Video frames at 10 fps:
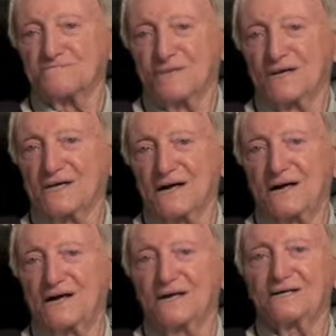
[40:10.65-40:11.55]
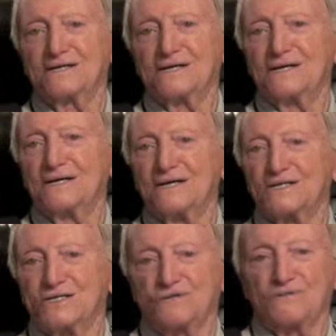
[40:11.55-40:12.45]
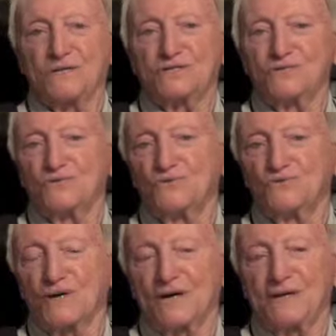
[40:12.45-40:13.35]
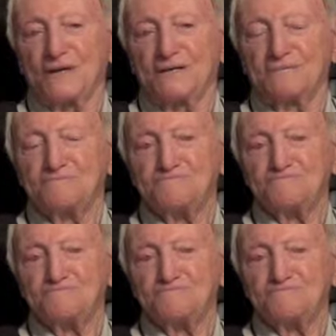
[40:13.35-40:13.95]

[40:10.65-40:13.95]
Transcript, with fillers: big car, took me to a